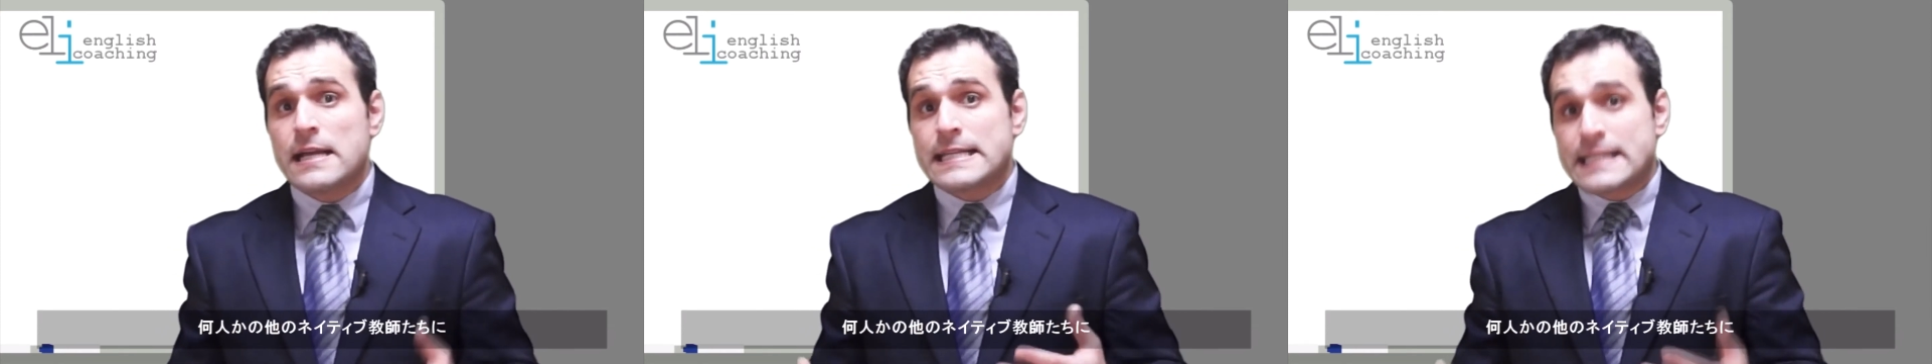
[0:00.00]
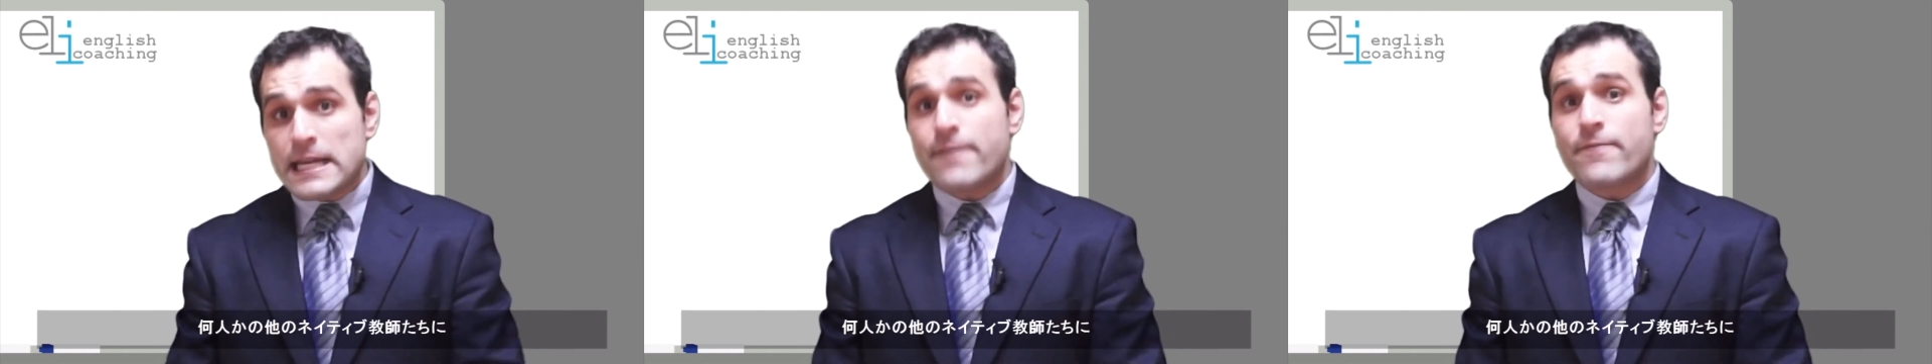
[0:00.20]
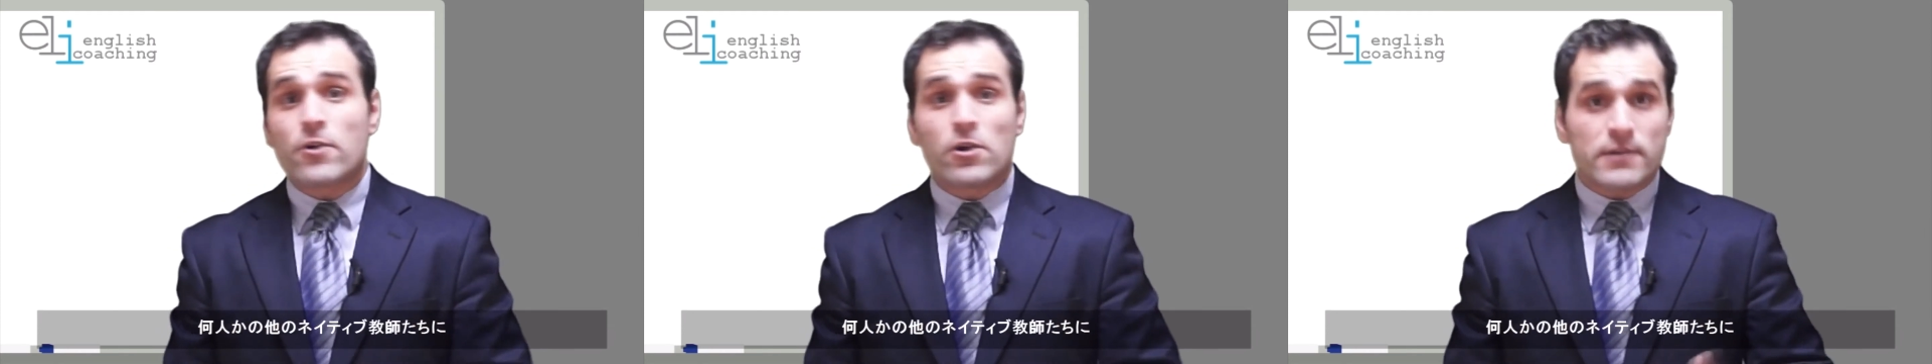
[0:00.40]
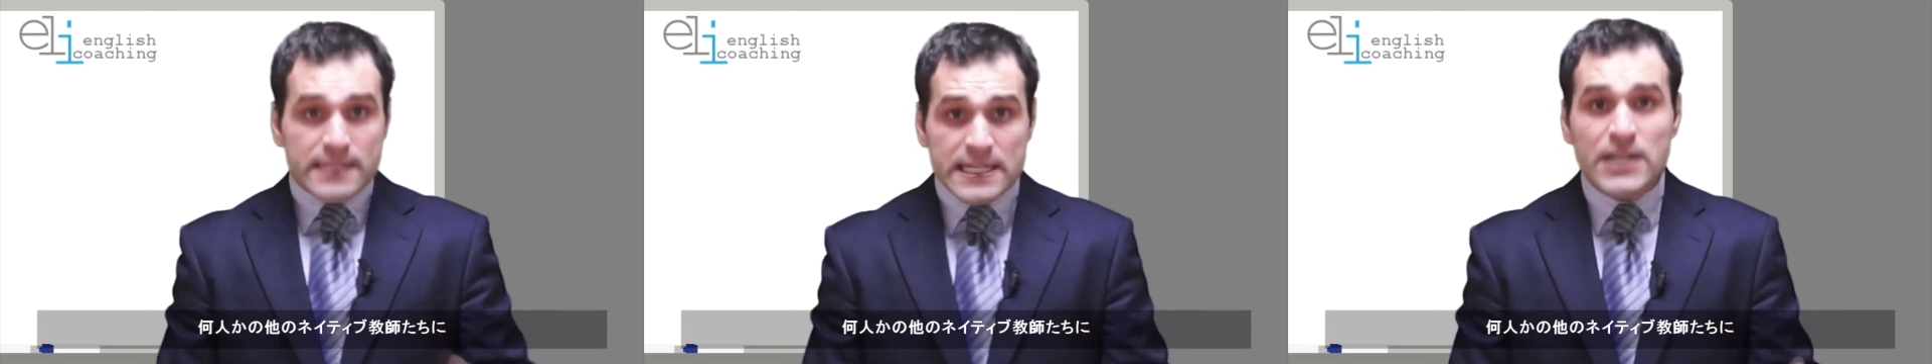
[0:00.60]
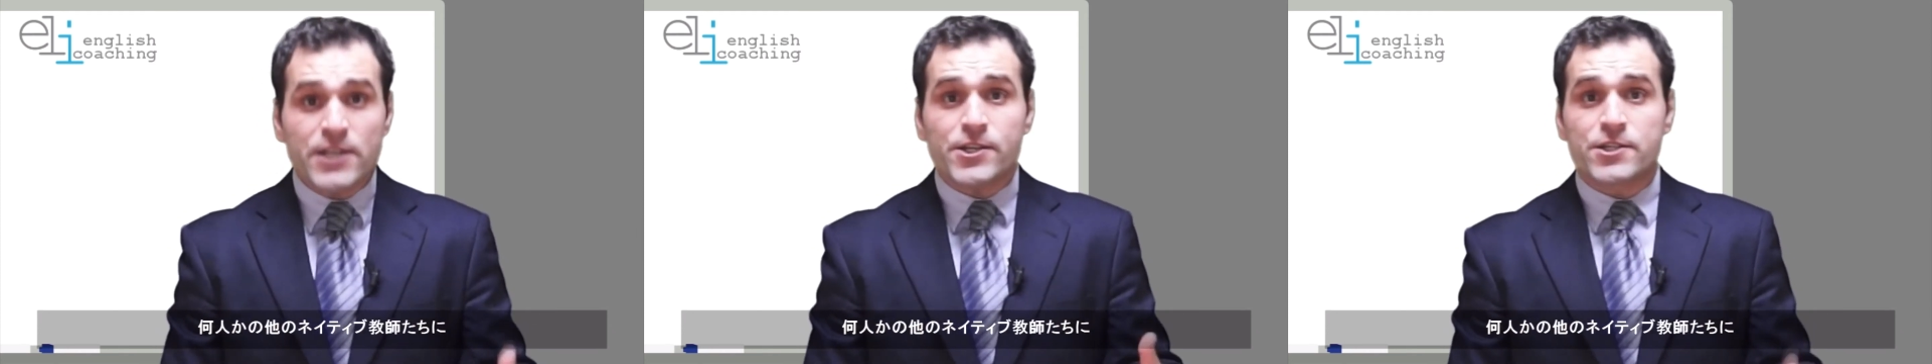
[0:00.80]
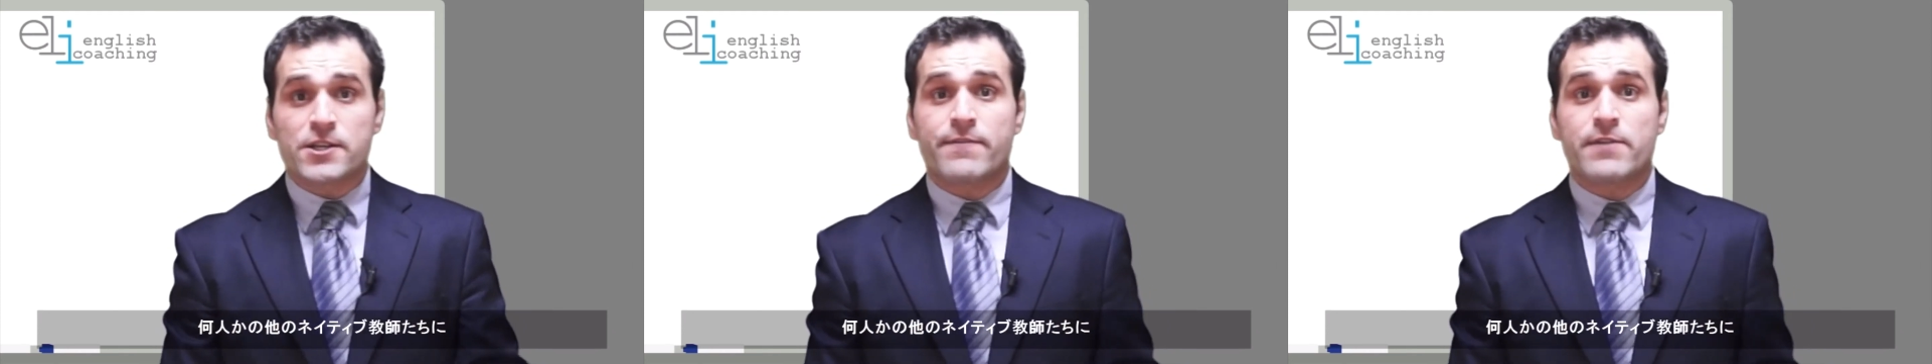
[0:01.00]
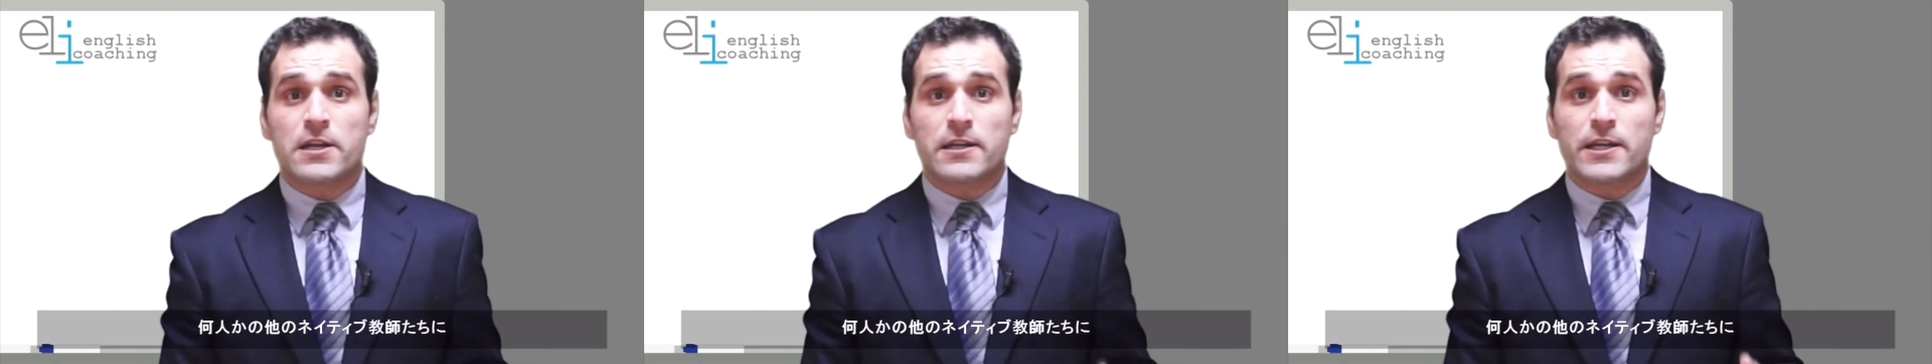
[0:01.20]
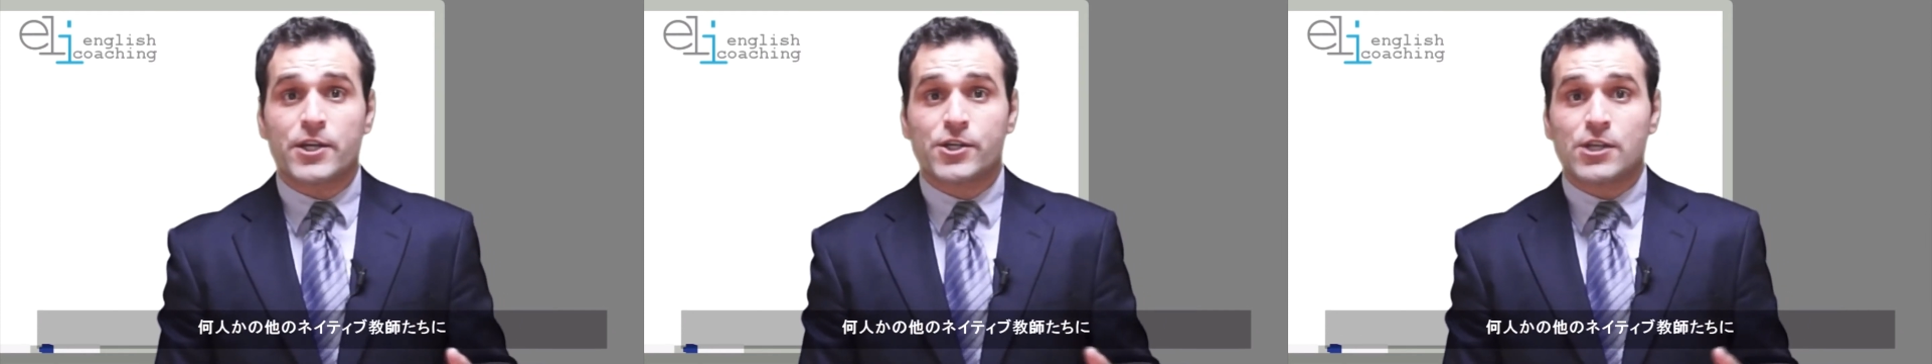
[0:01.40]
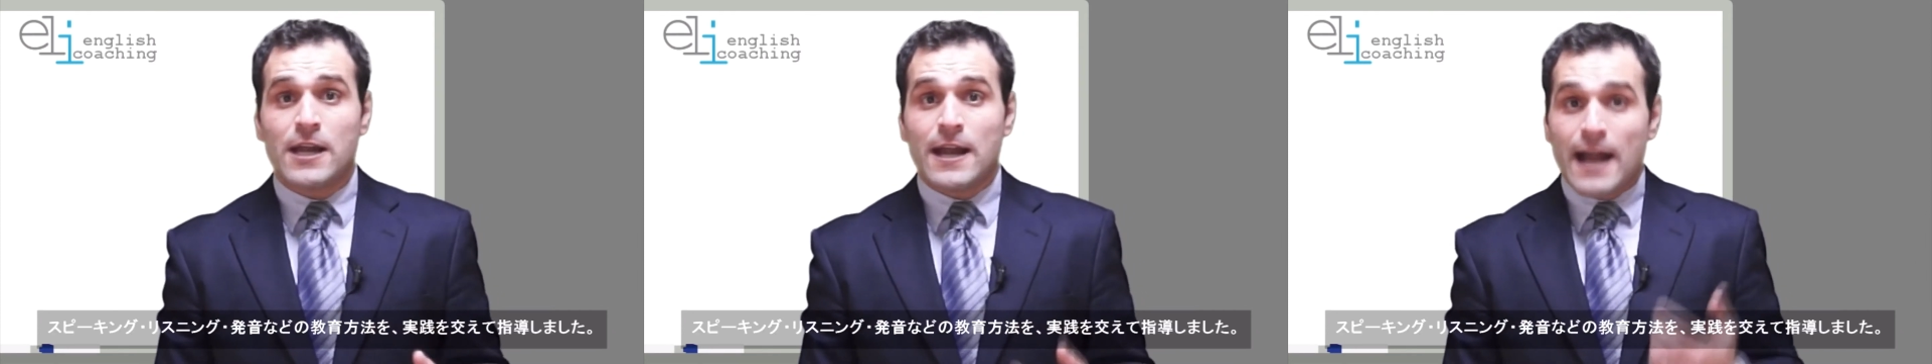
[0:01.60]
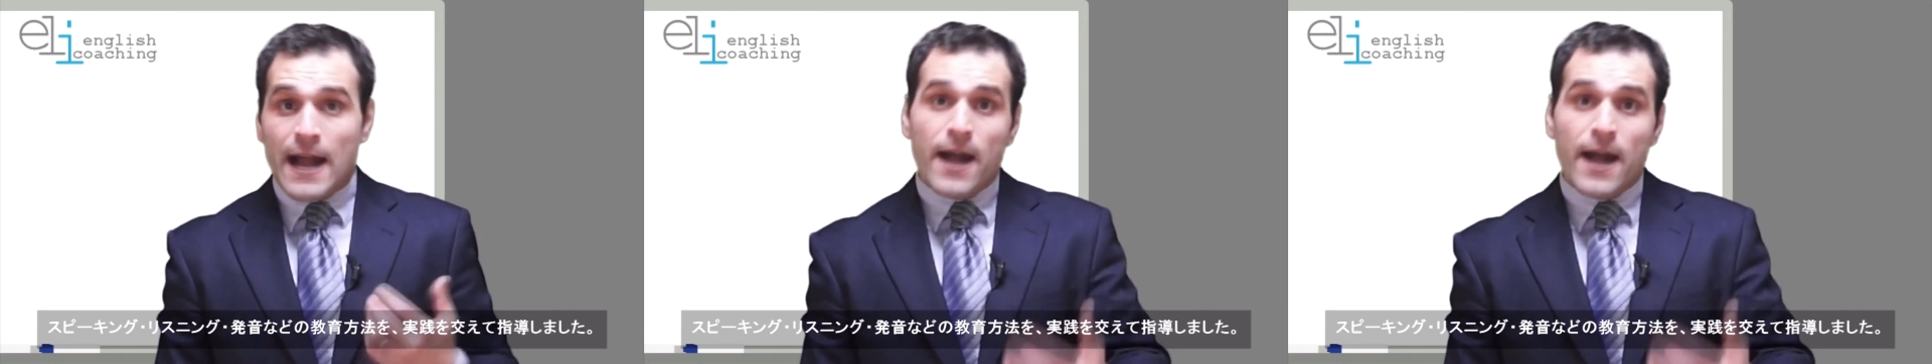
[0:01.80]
several teachers of English